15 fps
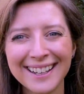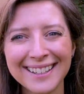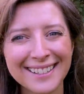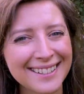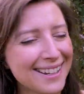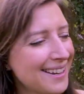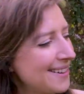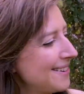
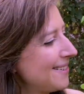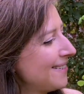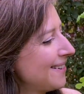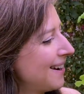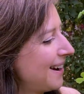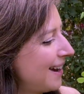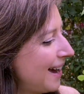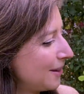So,
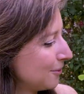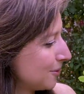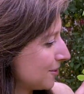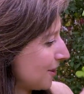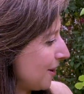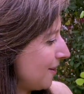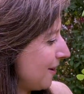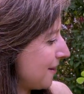and
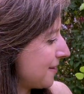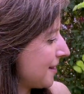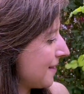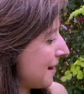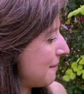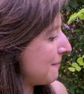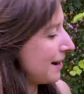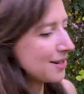also I think
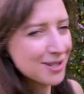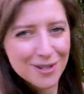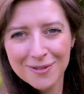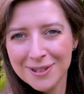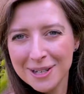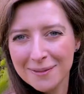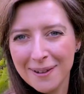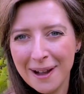that matches
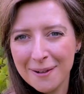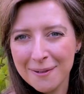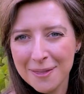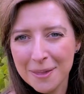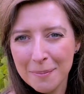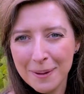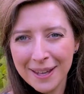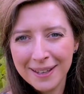really well with
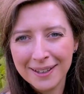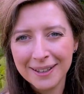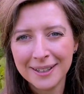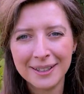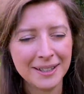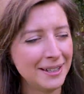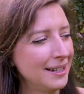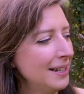the pink.
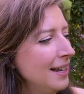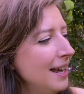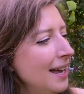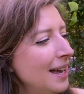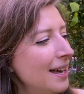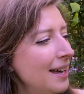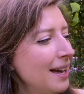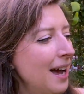
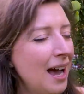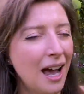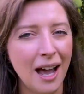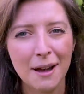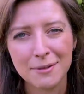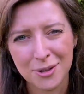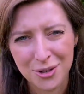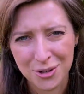
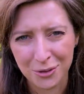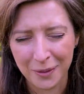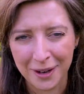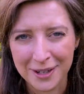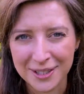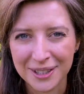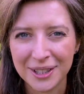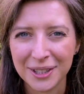I'm not sure where
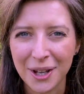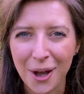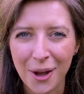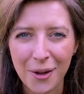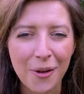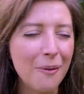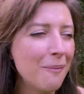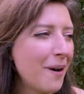it's going to
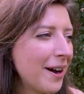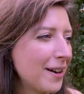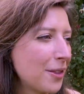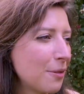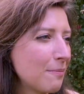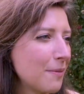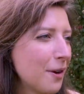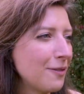go. My
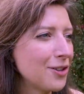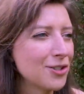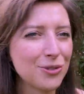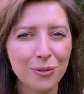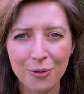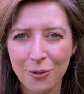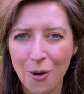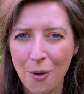original
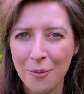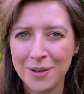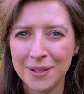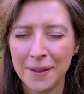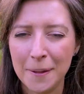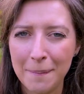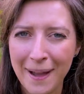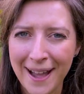thought was at
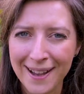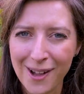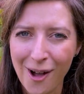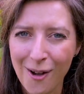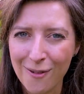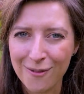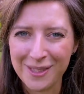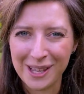the back
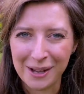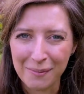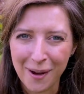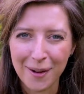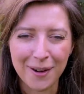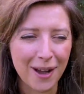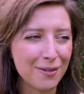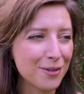of the
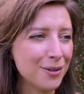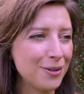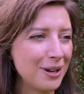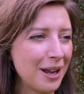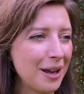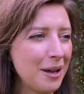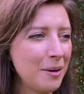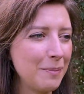wildlife
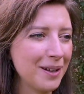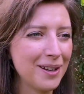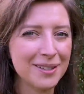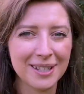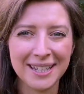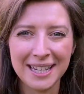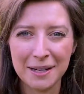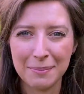corner, because
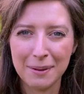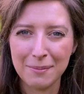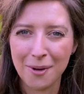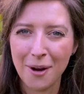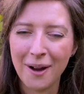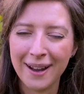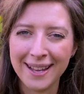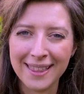I need a bit more
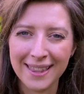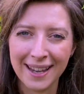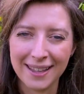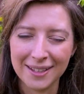height there.